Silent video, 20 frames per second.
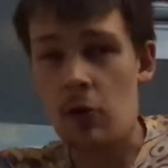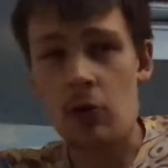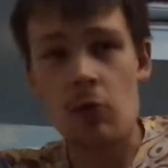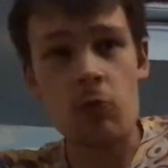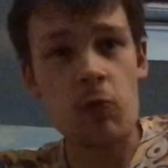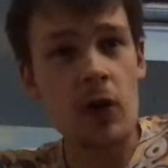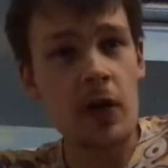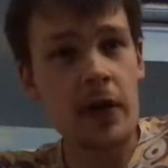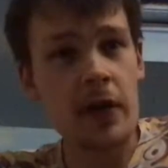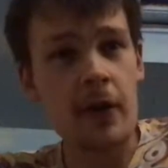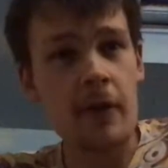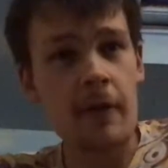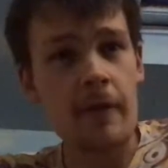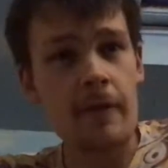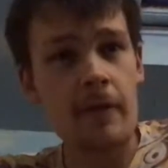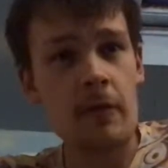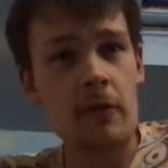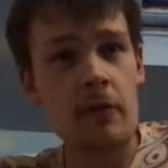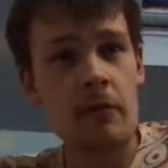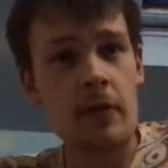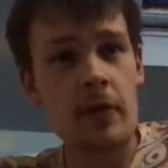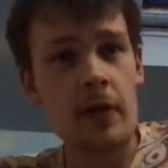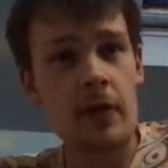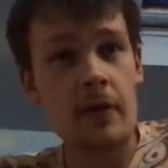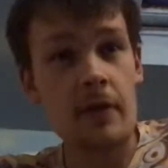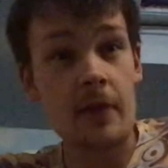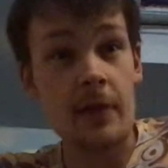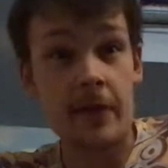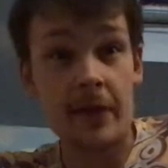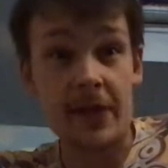workout for
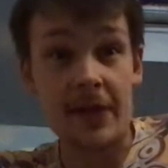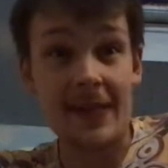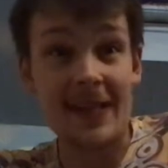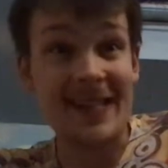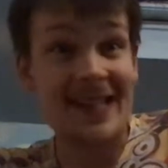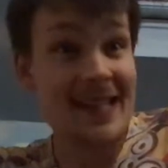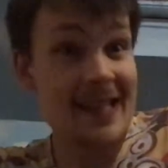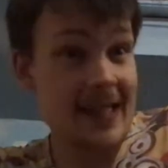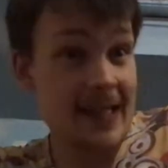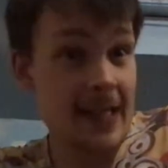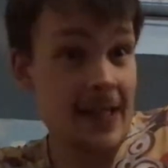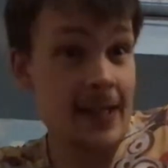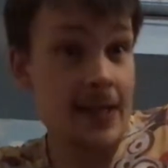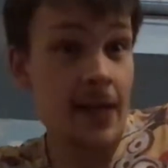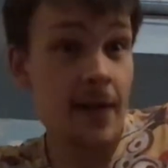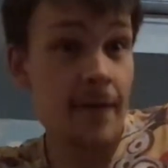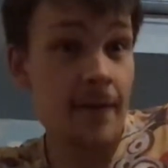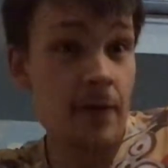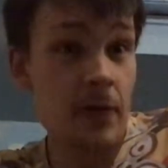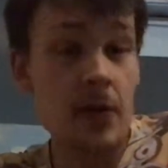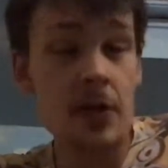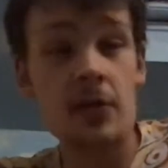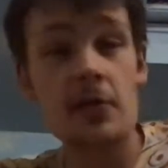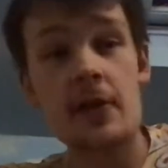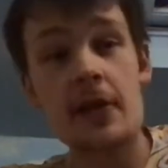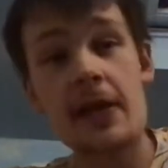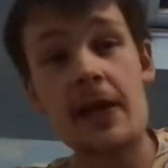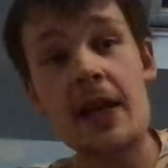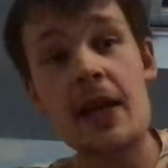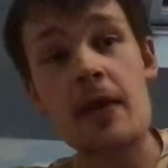Livingston, and they did give
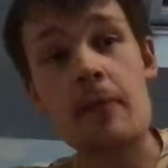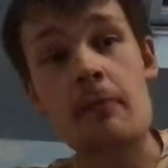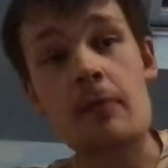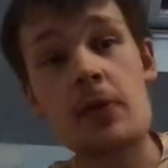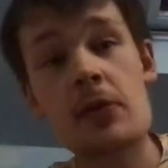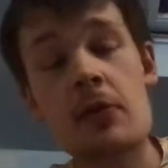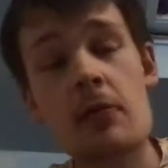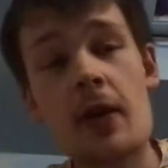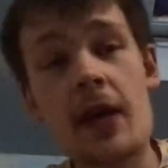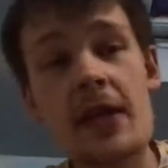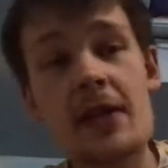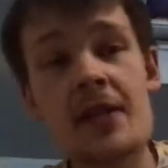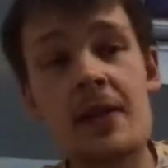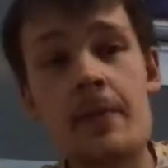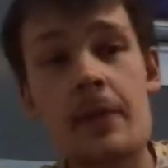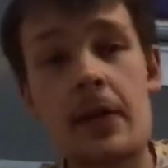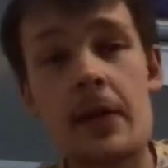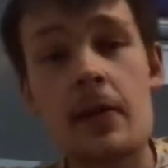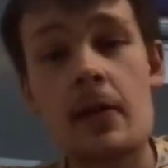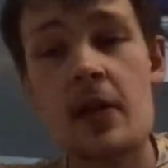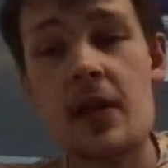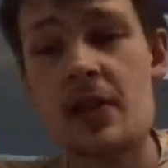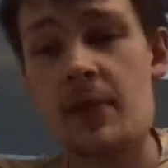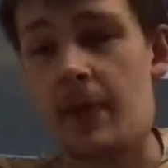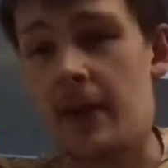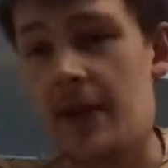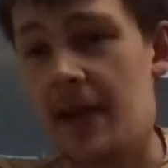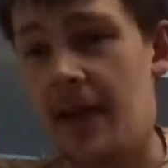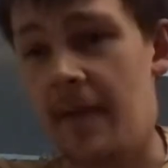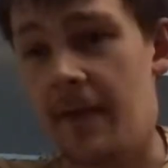Rangers a game, so it has to be
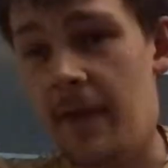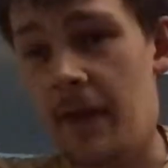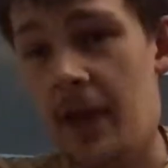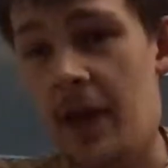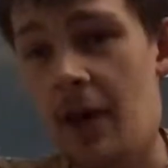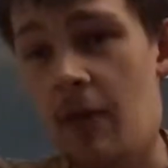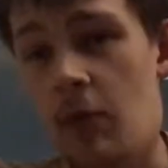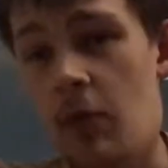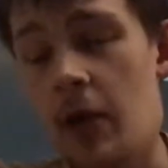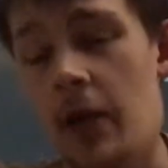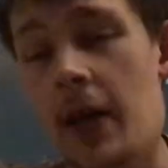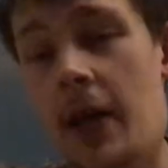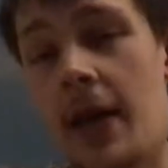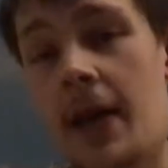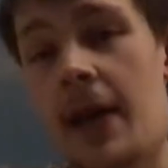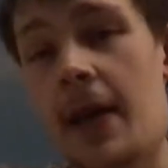said for that one.